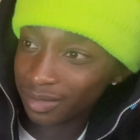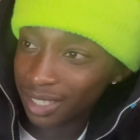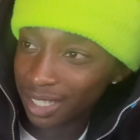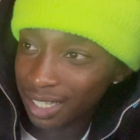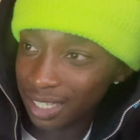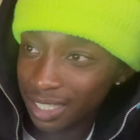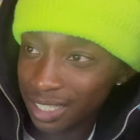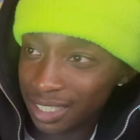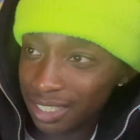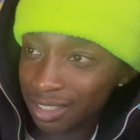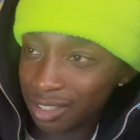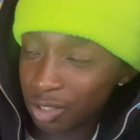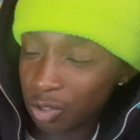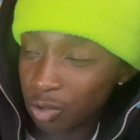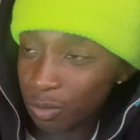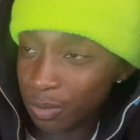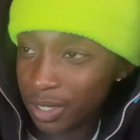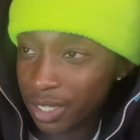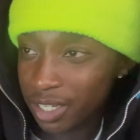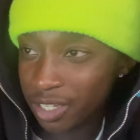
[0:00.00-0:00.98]
Cause it's
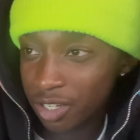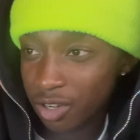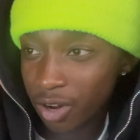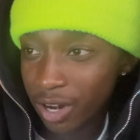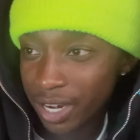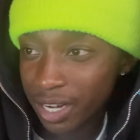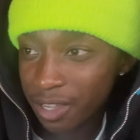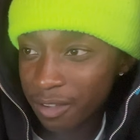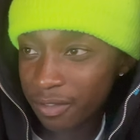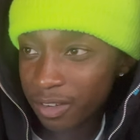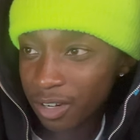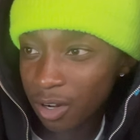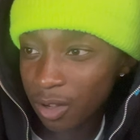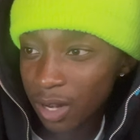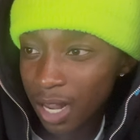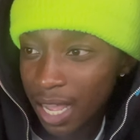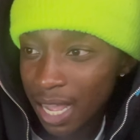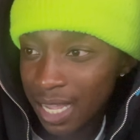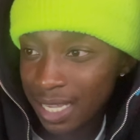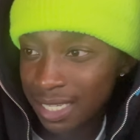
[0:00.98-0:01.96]
too much gray. Even though,
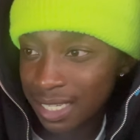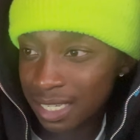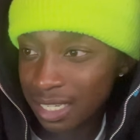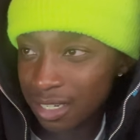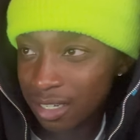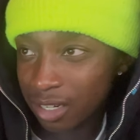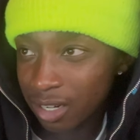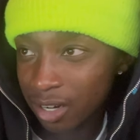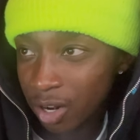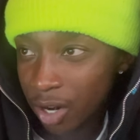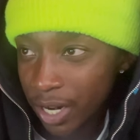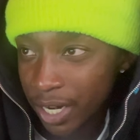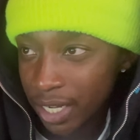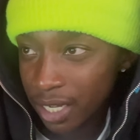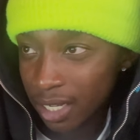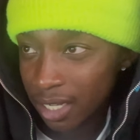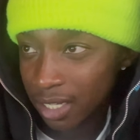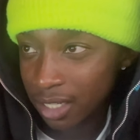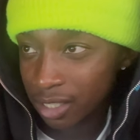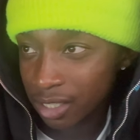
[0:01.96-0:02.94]
like, I see the
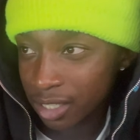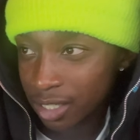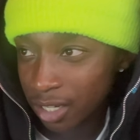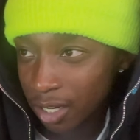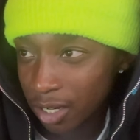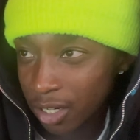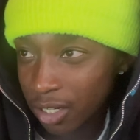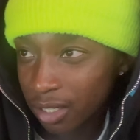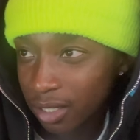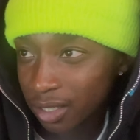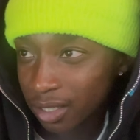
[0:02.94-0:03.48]
gray in the shirt.